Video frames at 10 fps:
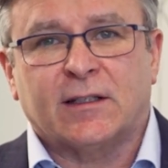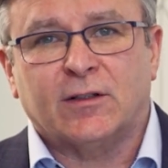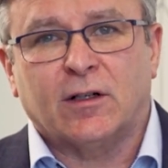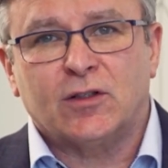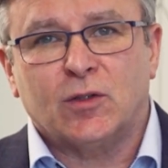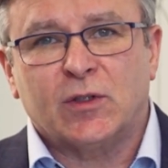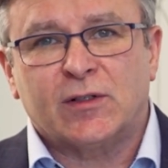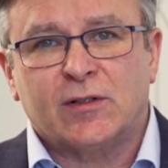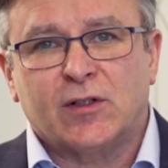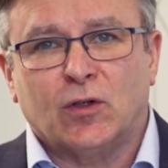technology
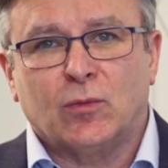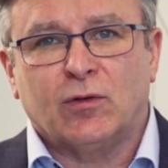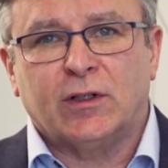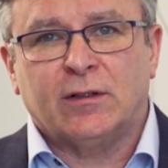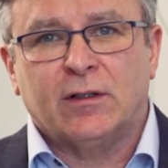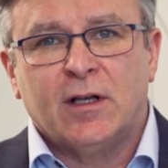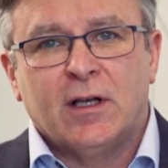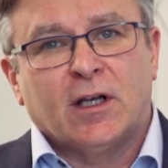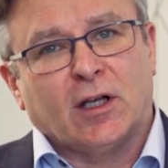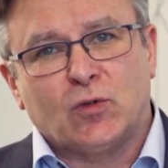business here in Meridian.
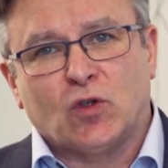I'm